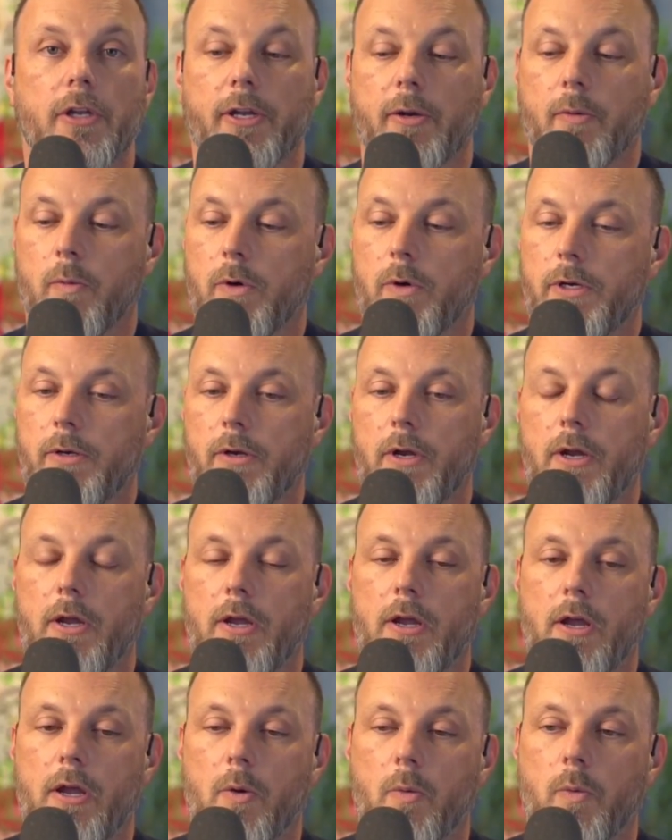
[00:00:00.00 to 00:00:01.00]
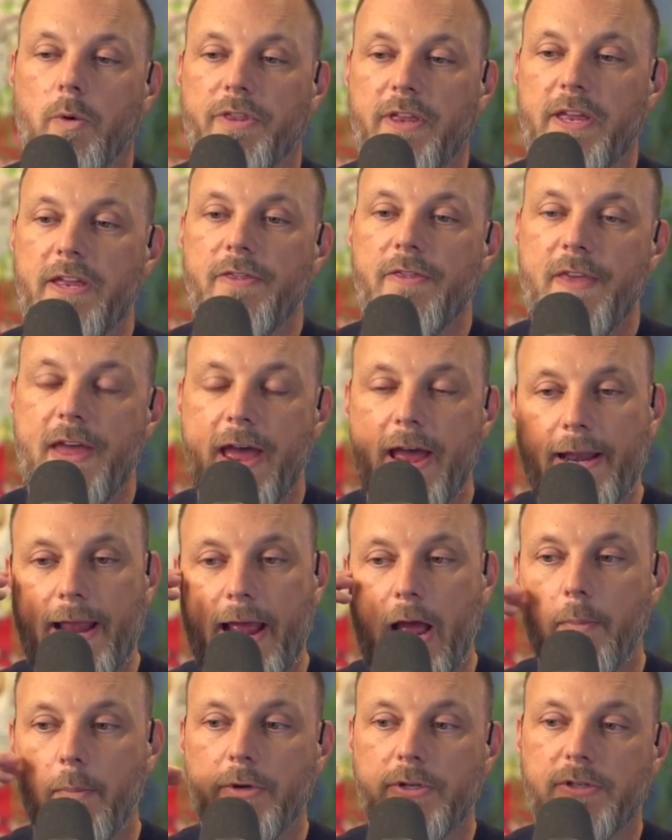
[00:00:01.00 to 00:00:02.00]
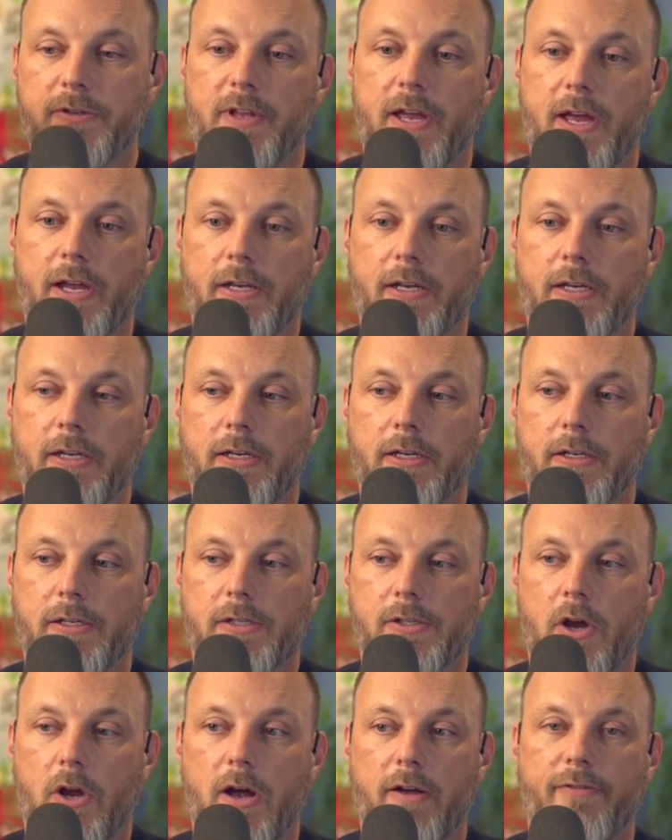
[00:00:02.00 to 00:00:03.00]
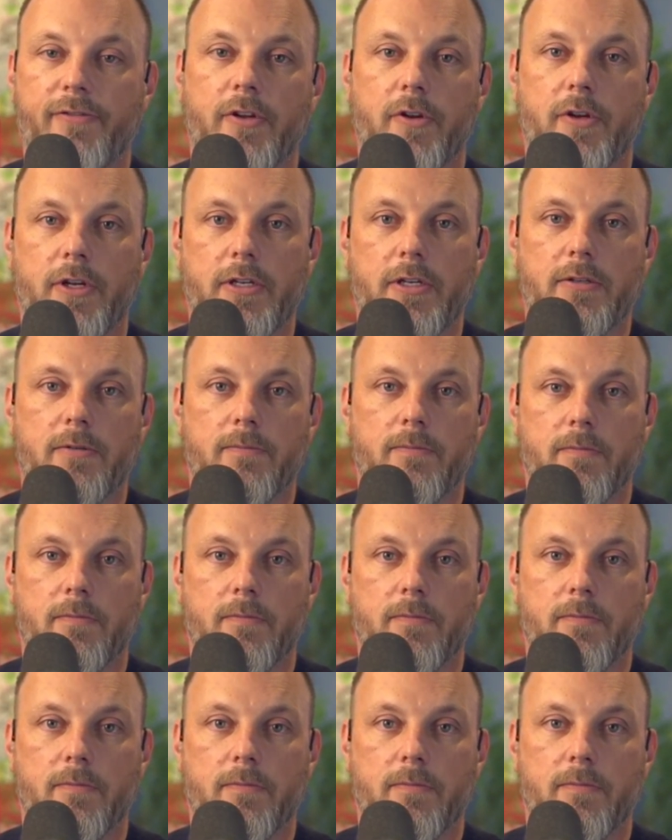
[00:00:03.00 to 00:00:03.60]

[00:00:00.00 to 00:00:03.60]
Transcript: Like, what within that? How much of that is offloaded